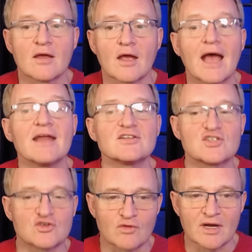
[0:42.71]
and a
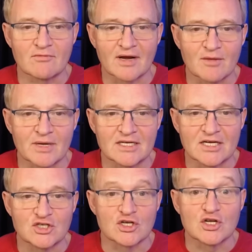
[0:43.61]
straight
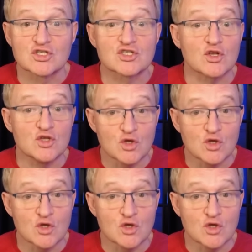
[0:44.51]
recommendation so you